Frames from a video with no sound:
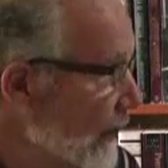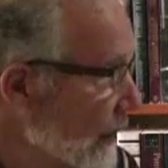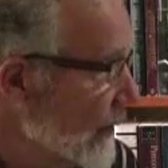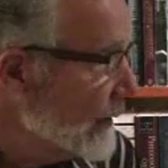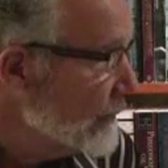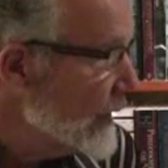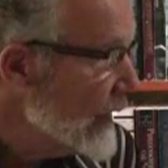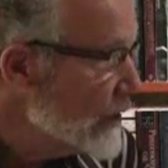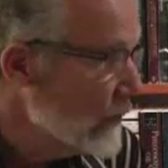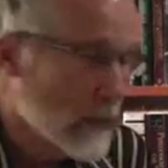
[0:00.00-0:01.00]
Uh, the
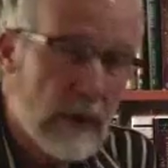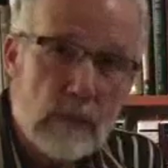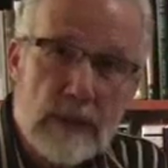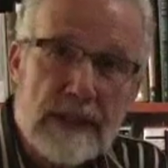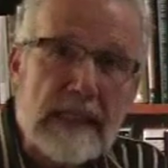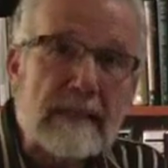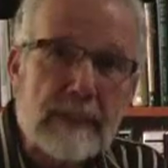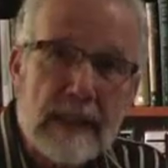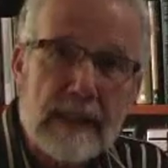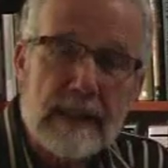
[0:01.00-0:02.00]
ancient world was
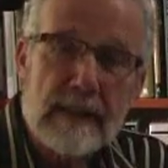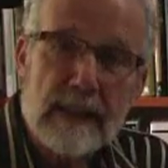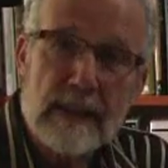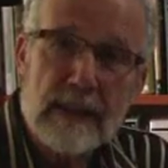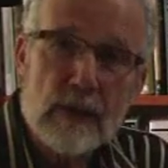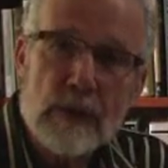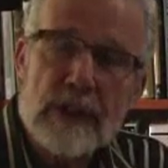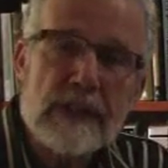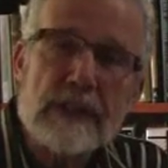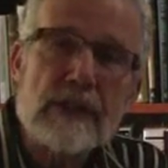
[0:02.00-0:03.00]
steeped in it. Uh, you were
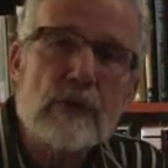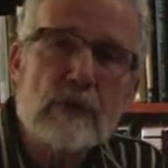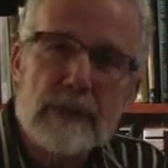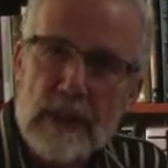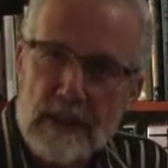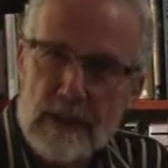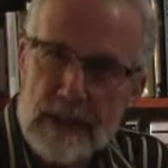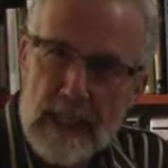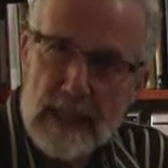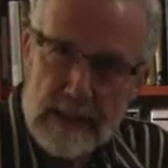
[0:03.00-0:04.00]
just assumed to
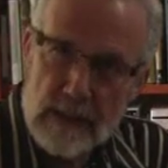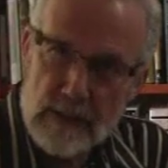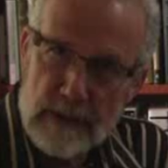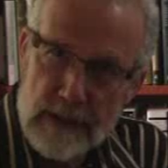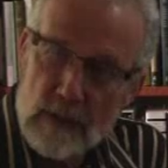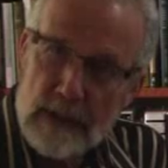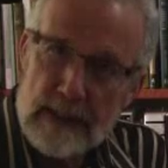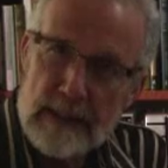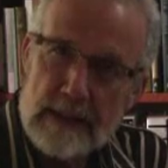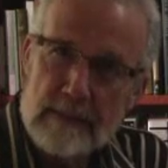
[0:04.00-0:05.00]
understand so
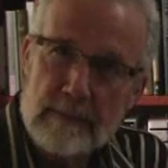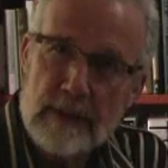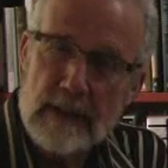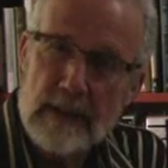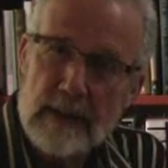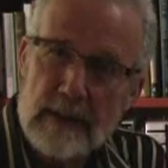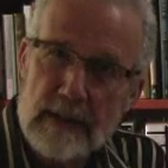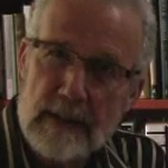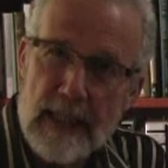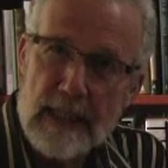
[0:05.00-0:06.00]
Stoicism uh,
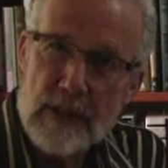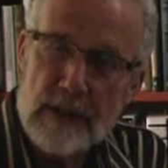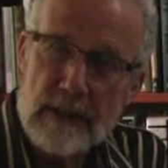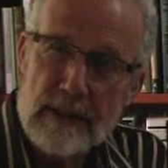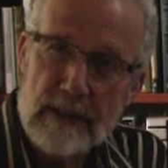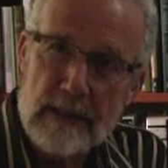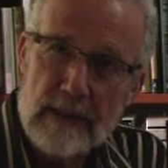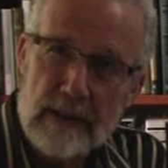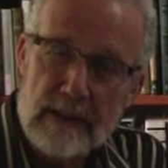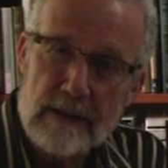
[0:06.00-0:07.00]
in ancient
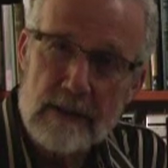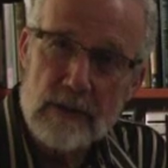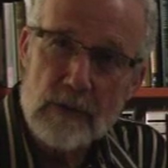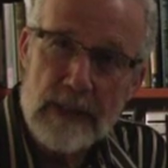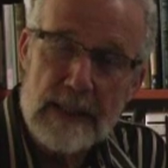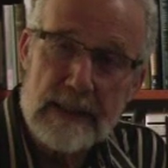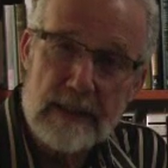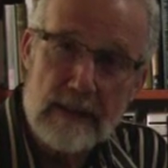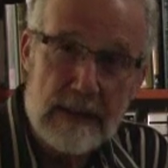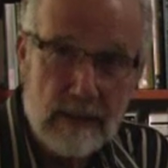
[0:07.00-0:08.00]
uh,
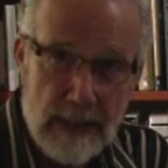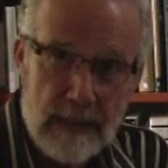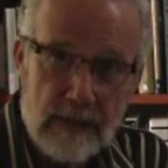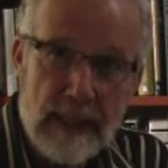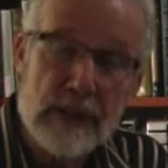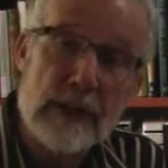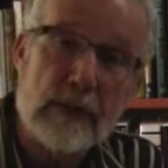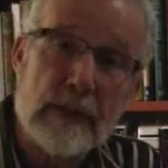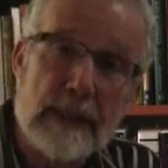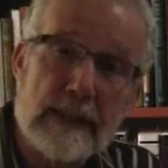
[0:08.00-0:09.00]
Greece, at least later
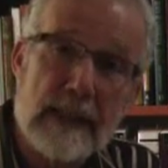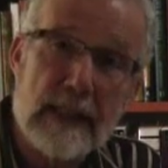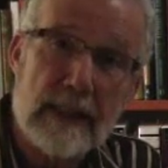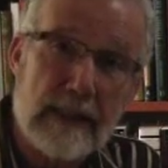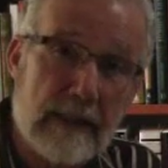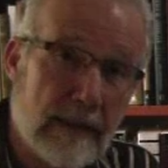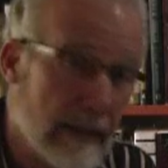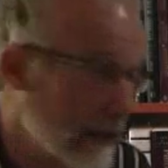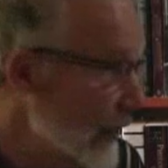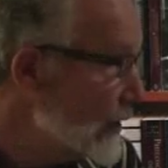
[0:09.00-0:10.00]
ancient Greece, and in
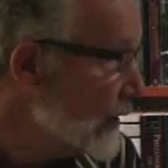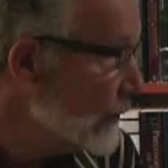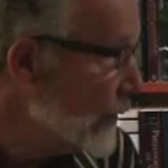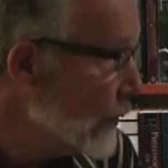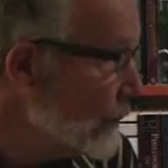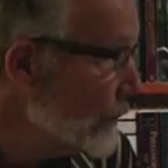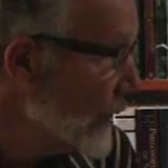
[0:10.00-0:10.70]
uh, ancient Rome.